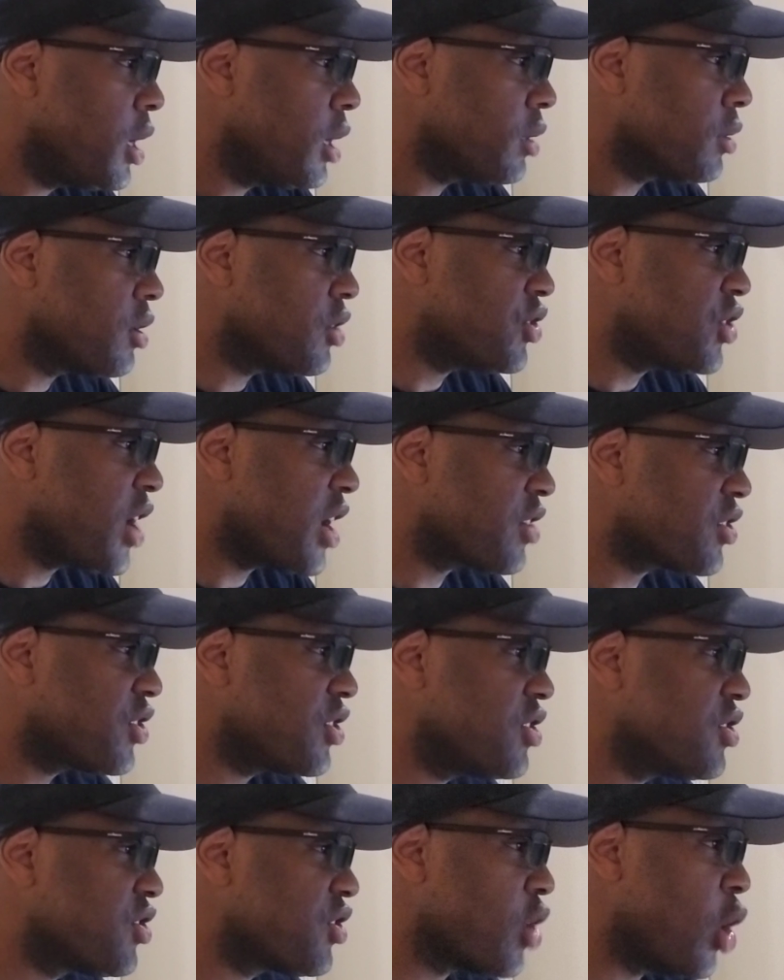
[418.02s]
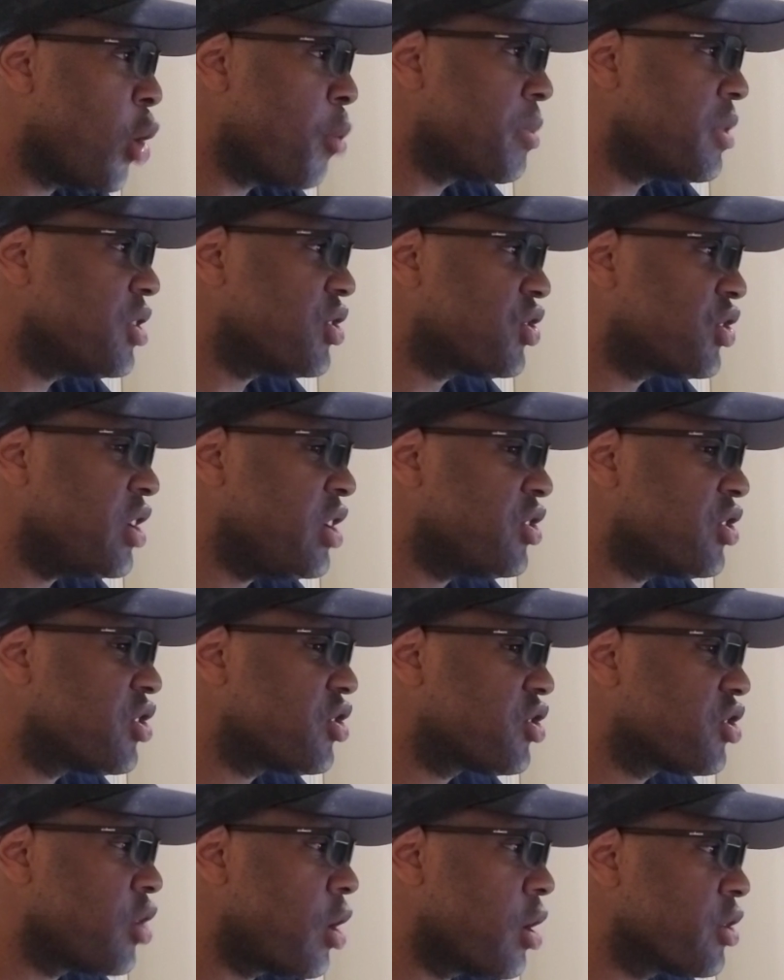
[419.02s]
The Texans' opening season
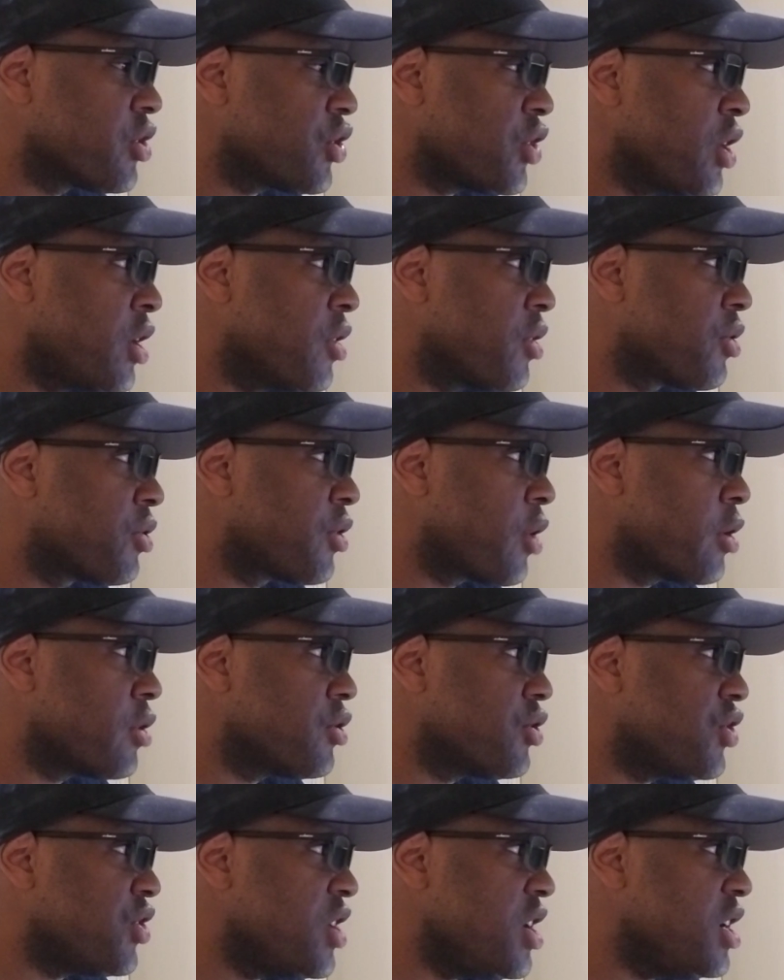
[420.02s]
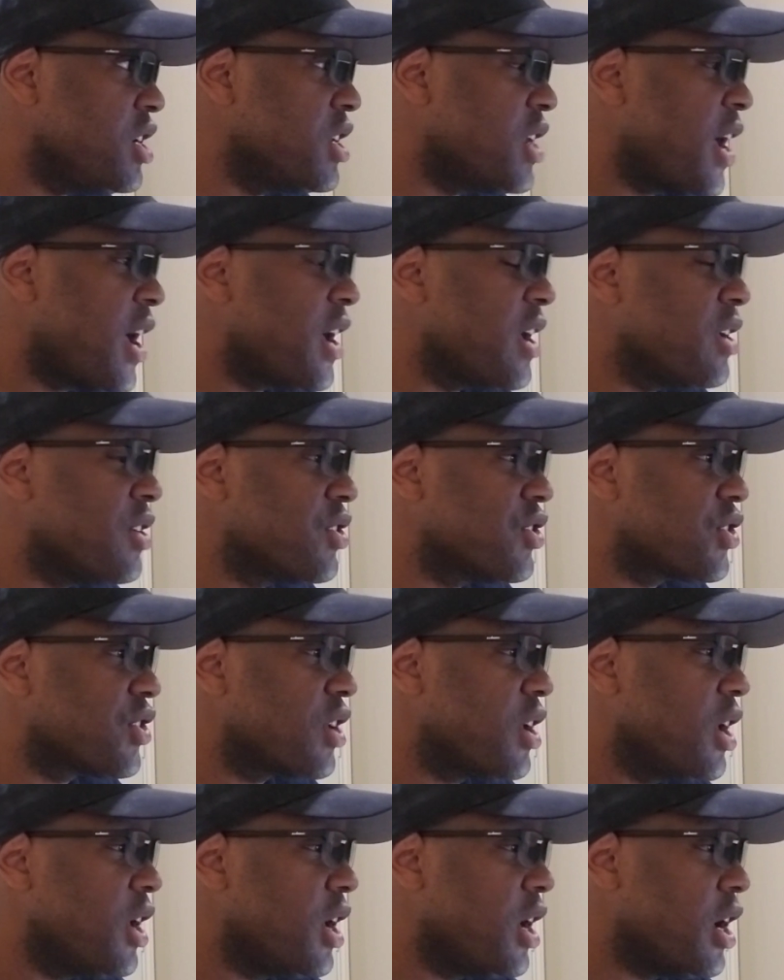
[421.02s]
starts in 13 days
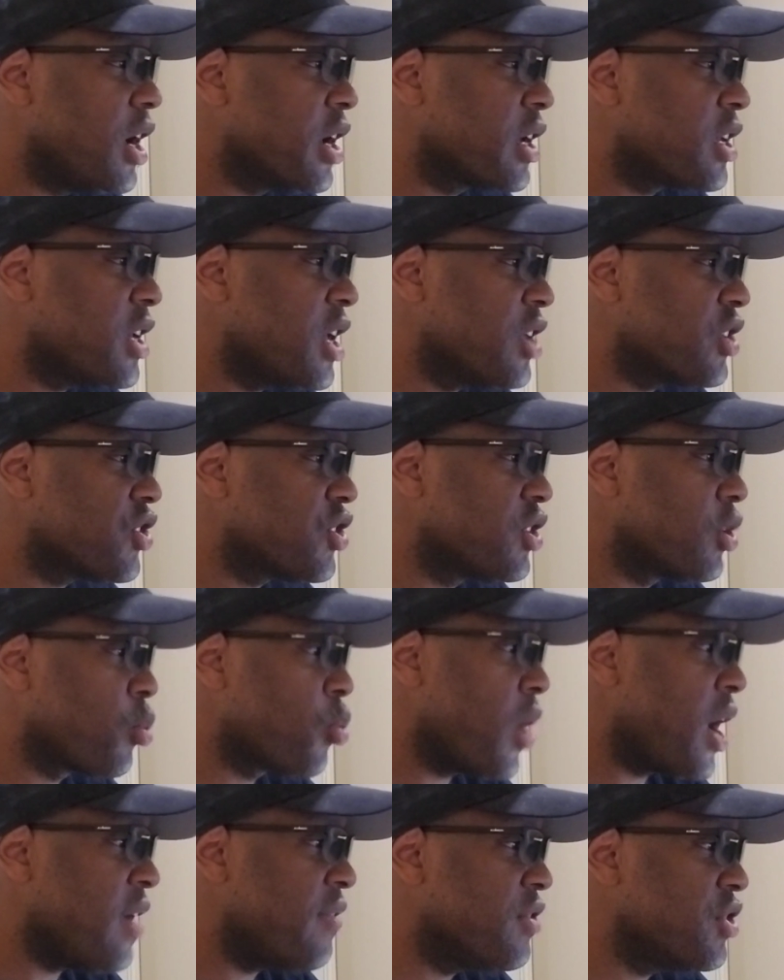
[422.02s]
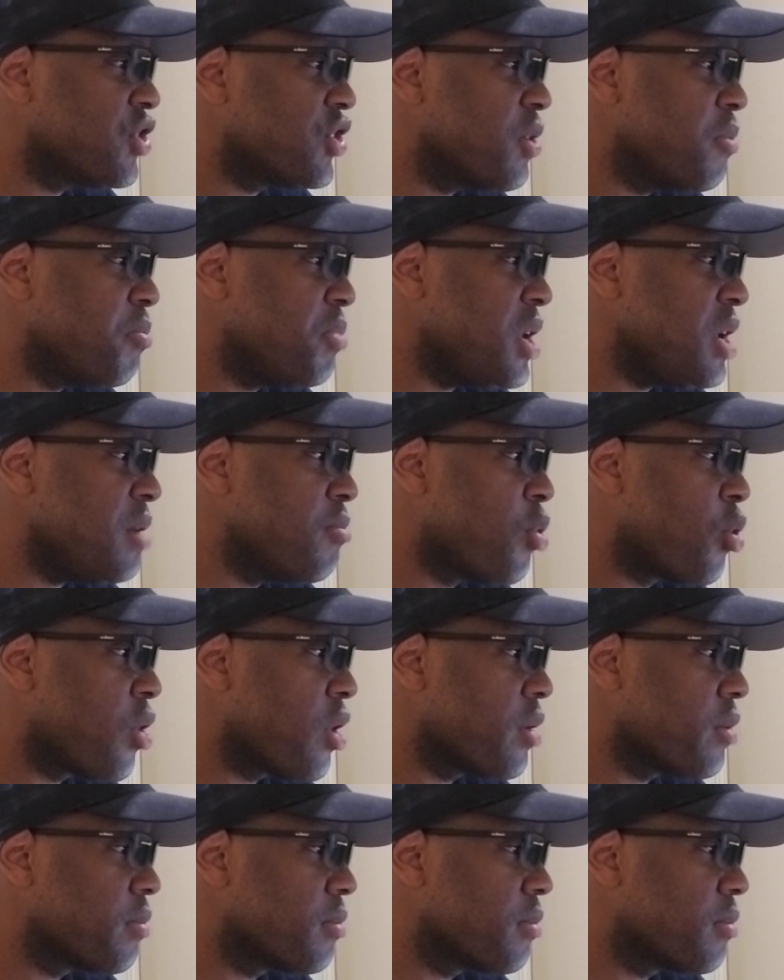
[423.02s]
against the Ravens in B-More.